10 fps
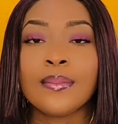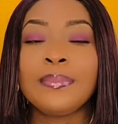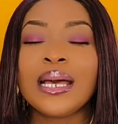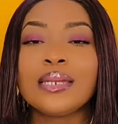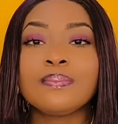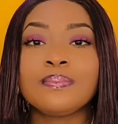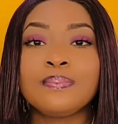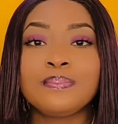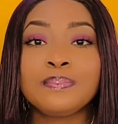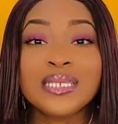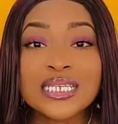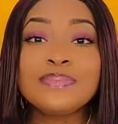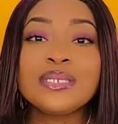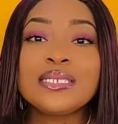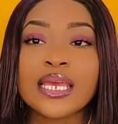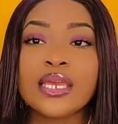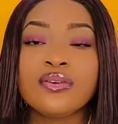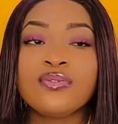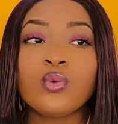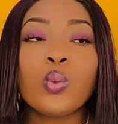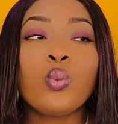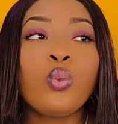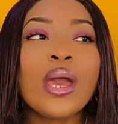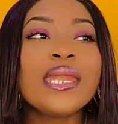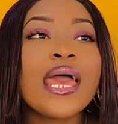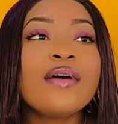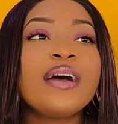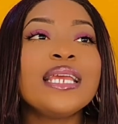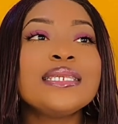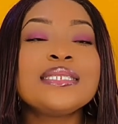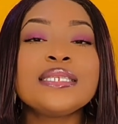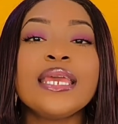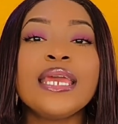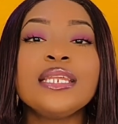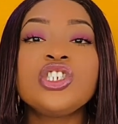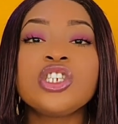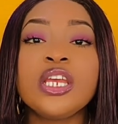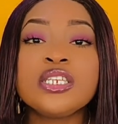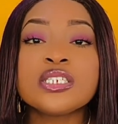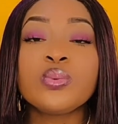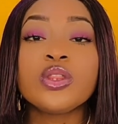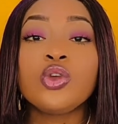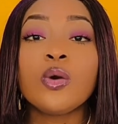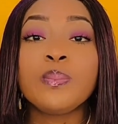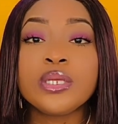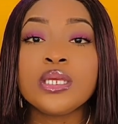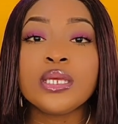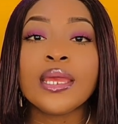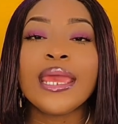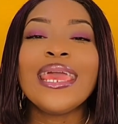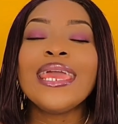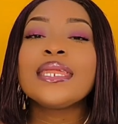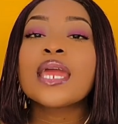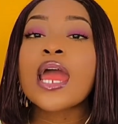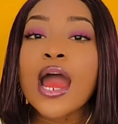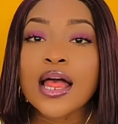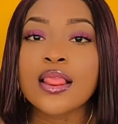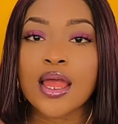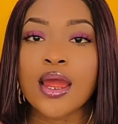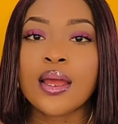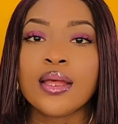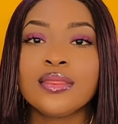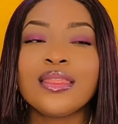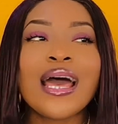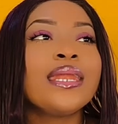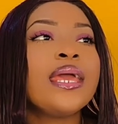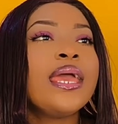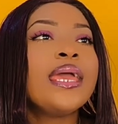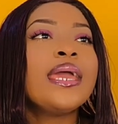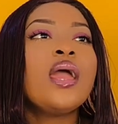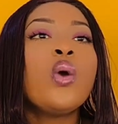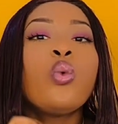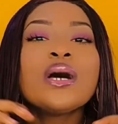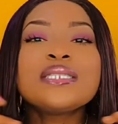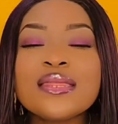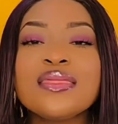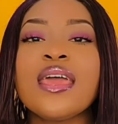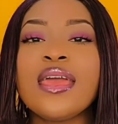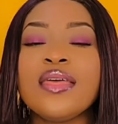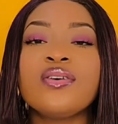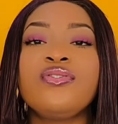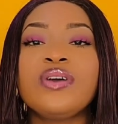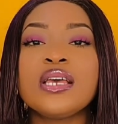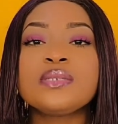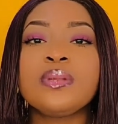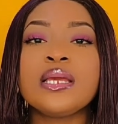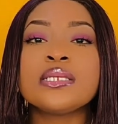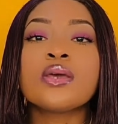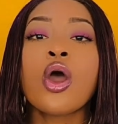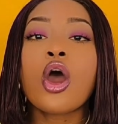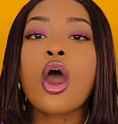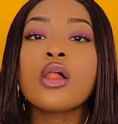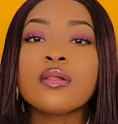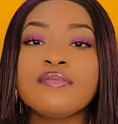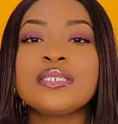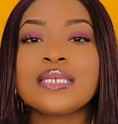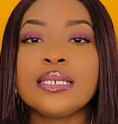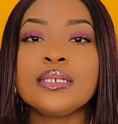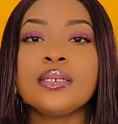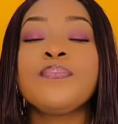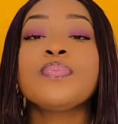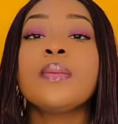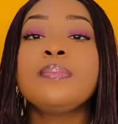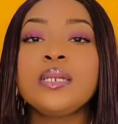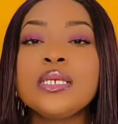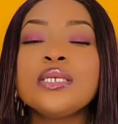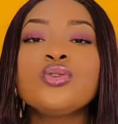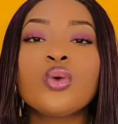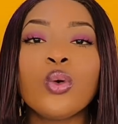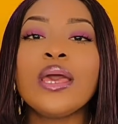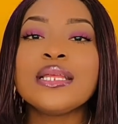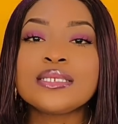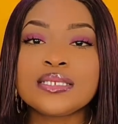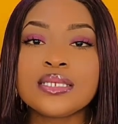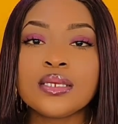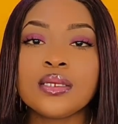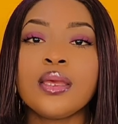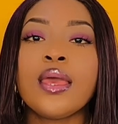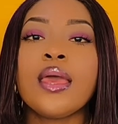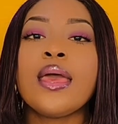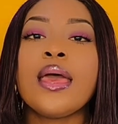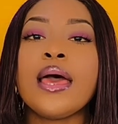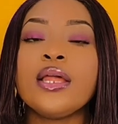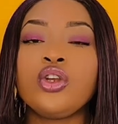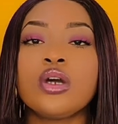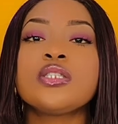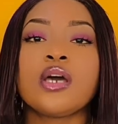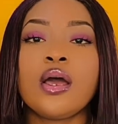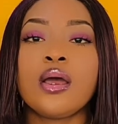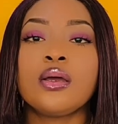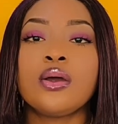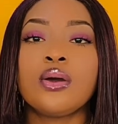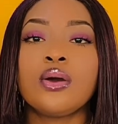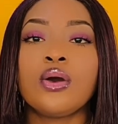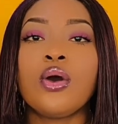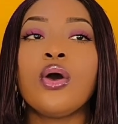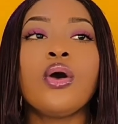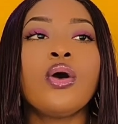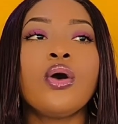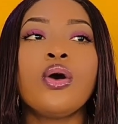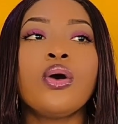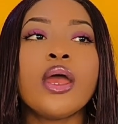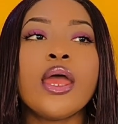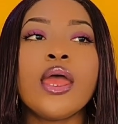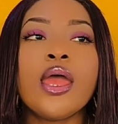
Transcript: But please be safe. Whenever you see any changes with your pee in color, that it wasn't there in the first place, all of a sudden, please go and see a doctor or